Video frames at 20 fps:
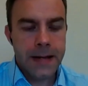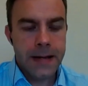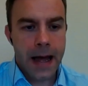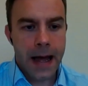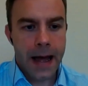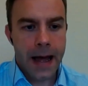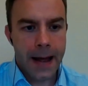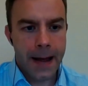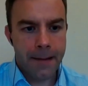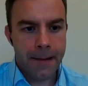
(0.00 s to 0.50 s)

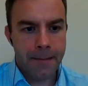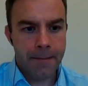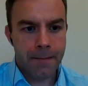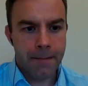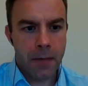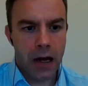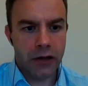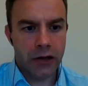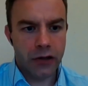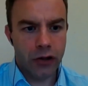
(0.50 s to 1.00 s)

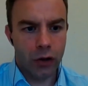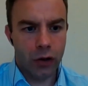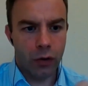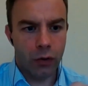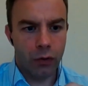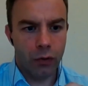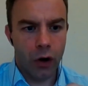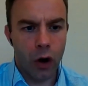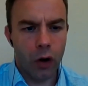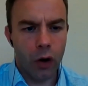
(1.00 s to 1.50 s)
and your
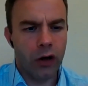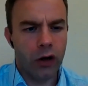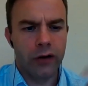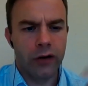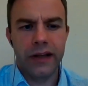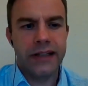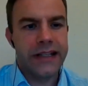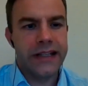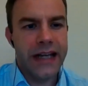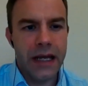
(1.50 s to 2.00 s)
role or
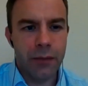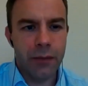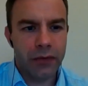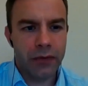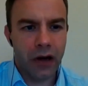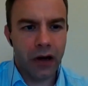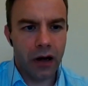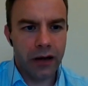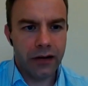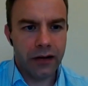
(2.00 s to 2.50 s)
the team
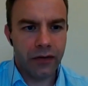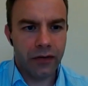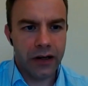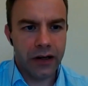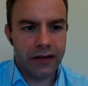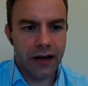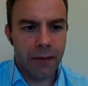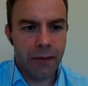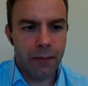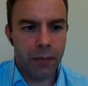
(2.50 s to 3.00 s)
size, for
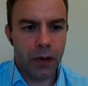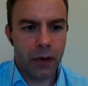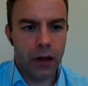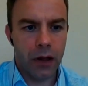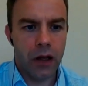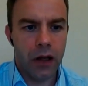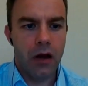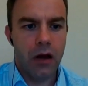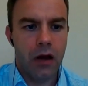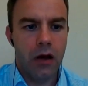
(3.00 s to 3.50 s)
example.